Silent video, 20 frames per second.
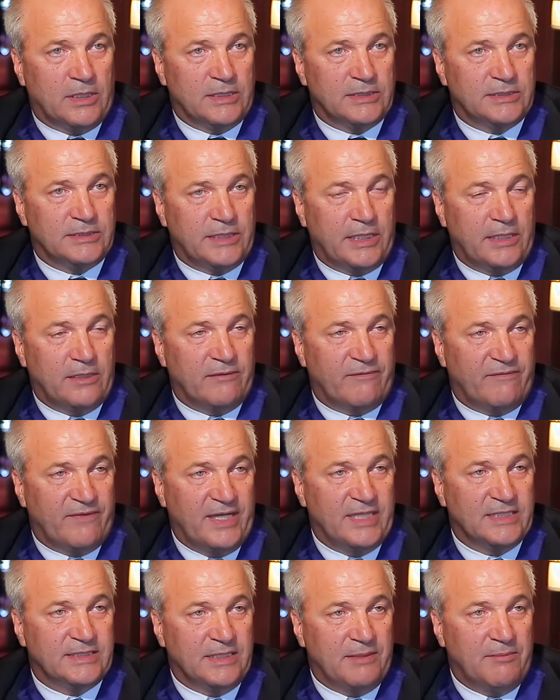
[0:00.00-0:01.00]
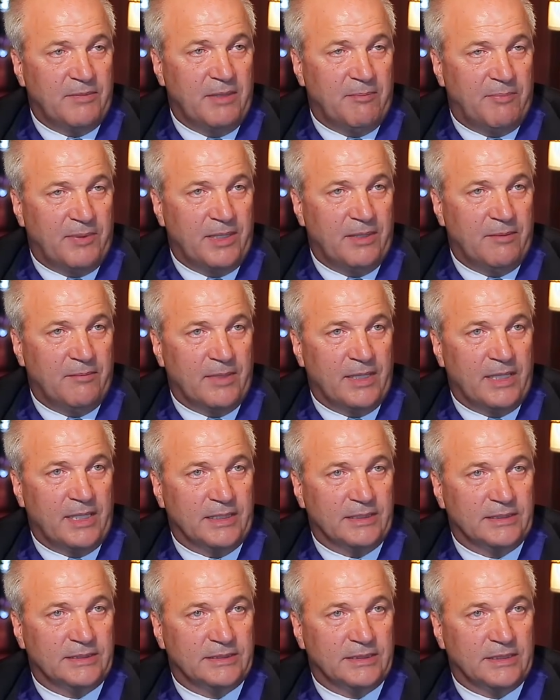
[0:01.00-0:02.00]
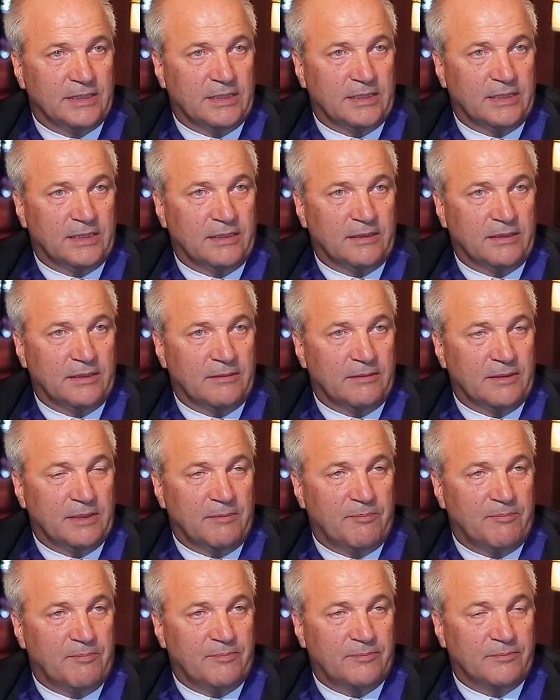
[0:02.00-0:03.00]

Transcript: his real face in MIPIM and uh, the,